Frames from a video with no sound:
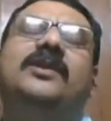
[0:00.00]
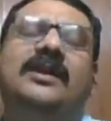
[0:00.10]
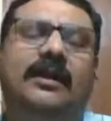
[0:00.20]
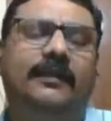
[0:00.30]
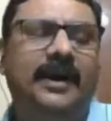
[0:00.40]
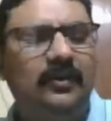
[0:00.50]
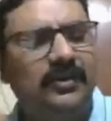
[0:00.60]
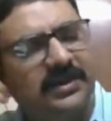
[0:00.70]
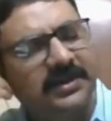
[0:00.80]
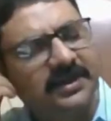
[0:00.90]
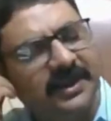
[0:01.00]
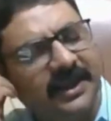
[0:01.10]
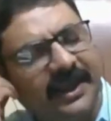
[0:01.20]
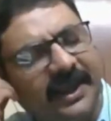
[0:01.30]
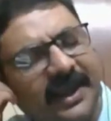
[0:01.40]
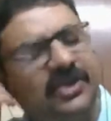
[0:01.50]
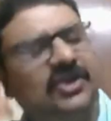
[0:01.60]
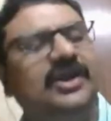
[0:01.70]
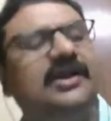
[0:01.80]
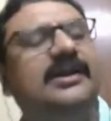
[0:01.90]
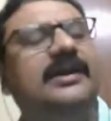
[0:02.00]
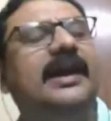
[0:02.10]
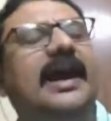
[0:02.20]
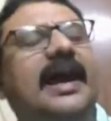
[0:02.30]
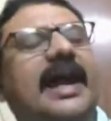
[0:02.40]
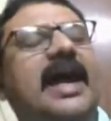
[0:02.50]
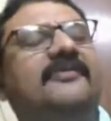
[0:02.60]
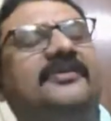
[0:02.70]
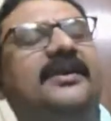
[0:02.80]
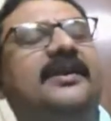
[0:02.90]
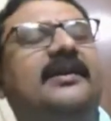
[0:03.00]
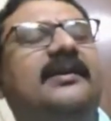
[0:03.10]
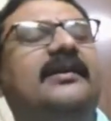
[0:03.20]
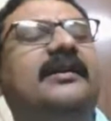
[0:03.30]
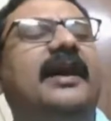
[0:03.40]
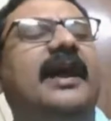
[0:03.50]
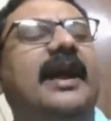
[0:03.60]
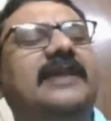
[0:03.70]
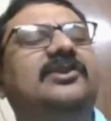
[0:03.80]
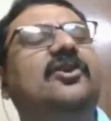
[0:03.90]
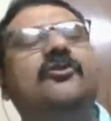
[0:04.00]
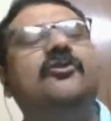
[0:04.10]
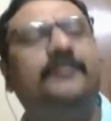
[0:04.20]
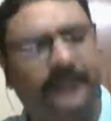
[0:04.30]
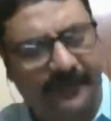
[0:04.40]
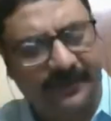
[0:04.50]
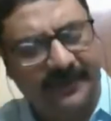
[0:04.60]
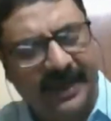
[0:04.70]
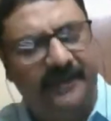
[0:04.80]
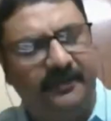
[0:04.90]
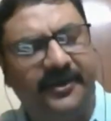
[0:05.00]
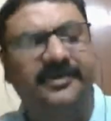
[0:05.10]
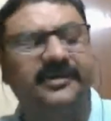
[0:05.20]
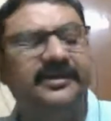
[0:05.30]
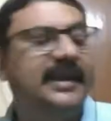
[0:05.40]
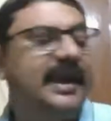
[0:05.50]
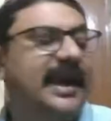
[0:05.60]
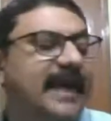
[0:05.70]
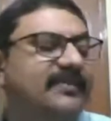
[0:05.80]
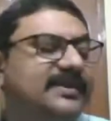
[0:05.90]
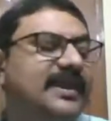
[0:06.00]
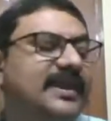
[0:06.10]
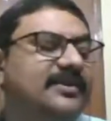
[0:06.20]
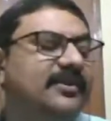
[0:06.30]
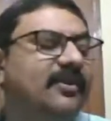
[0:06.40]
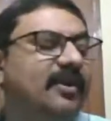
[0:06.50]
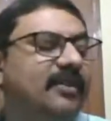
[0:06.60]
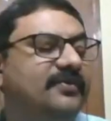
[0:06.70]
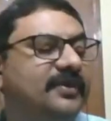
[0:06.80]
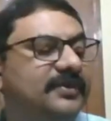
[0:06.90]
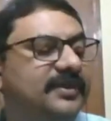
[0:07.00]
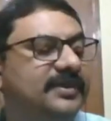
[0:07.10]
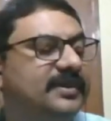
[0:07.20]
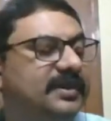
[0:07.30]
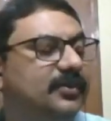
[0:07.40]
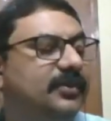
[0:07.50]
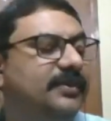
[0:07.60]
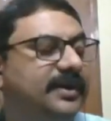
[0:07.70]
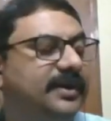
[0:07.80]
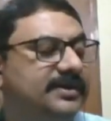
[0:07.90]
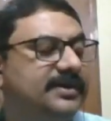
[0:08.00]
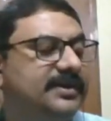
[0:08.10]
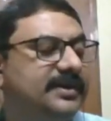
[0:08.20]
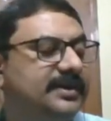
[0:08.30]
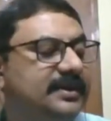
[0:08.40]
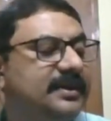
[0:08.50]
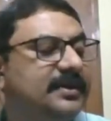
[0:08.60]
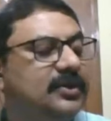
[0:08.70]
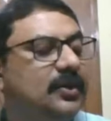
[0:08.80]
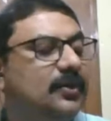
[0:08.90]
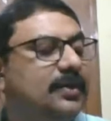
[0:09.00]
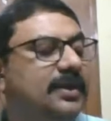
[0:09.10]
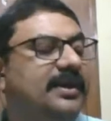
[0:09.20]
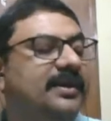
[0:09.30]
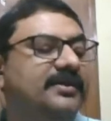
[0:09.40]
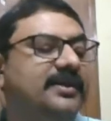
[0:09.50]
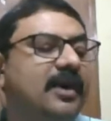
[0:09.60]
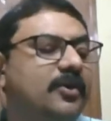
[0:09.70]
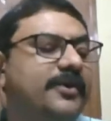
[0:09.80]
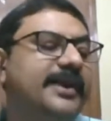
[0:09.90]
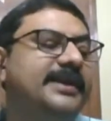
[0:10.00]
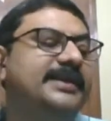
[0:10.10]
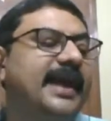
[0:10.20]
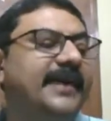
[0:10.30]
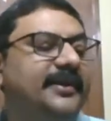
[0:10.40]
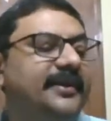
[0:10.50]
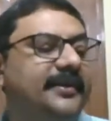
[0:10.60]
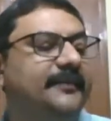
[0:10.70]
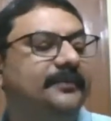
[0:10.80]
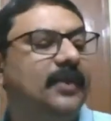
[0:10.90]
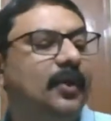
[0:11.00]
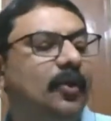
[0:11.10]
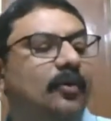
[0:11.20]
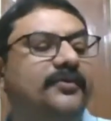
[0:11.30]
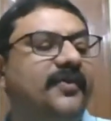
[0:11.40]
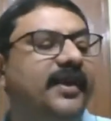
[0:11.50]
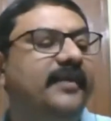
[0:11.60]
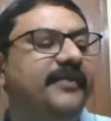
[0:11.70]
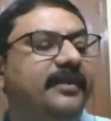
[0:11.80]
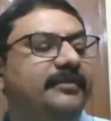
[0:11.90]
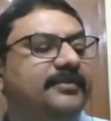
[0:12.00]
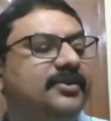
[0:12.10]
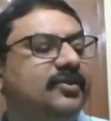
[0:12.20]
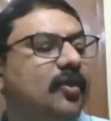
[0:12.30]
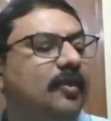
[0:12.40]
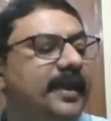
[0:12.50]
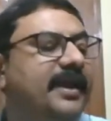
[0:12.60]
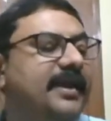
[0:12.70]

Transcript: about Asia, Africa, and Europe, and Britain at the center of this universe. So, hear thou, great Anna, whom three realms obey,